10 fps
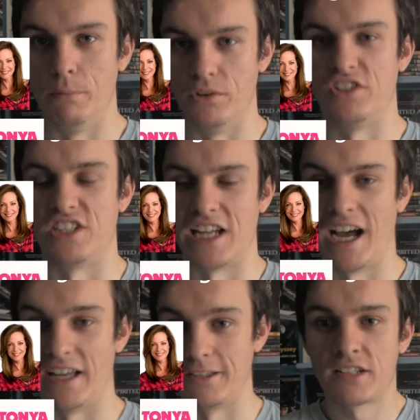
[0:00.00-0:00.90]
buzz that she
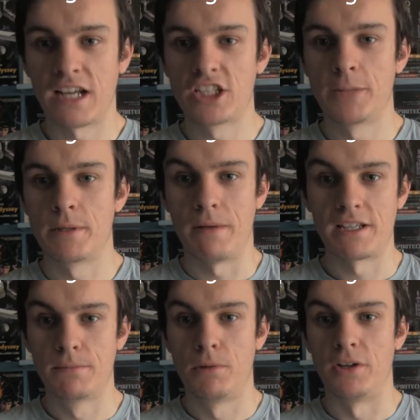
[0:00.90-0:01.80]
has. So next up is
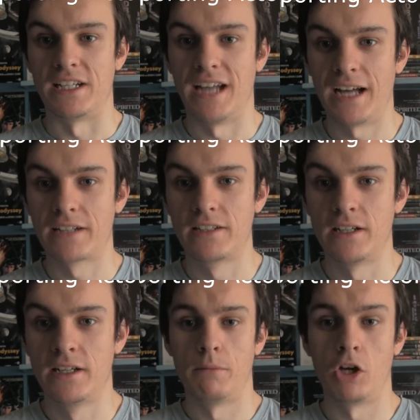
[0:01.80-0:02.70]
Best Supporting
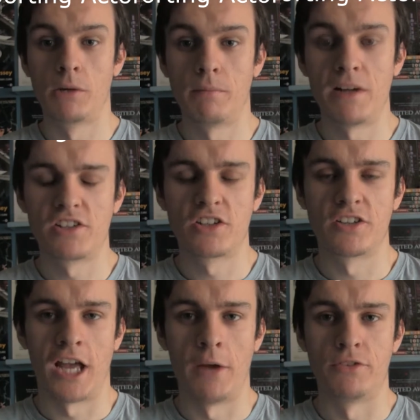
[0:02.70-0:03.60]
Actor. My honourable mentions go
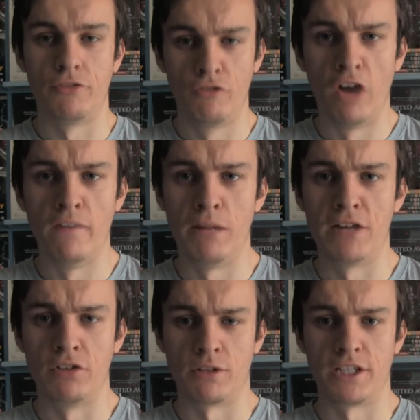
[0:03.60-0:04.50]
to Harrison Ford for Blade
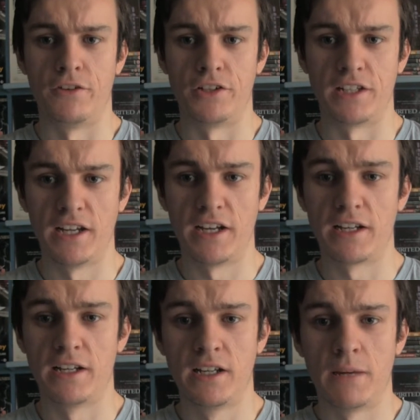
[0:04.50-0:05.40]
Runner
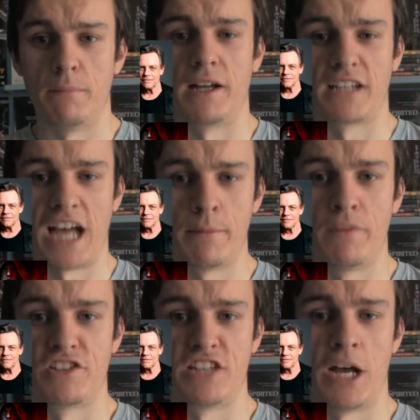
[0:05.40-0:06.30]
2049, Mark Hamill
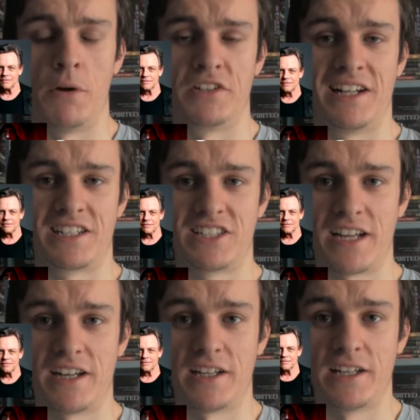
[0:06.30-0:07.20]
for Star Wars The Last
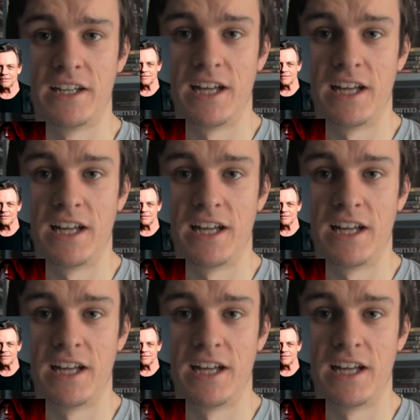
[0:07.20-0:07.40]
Jedi,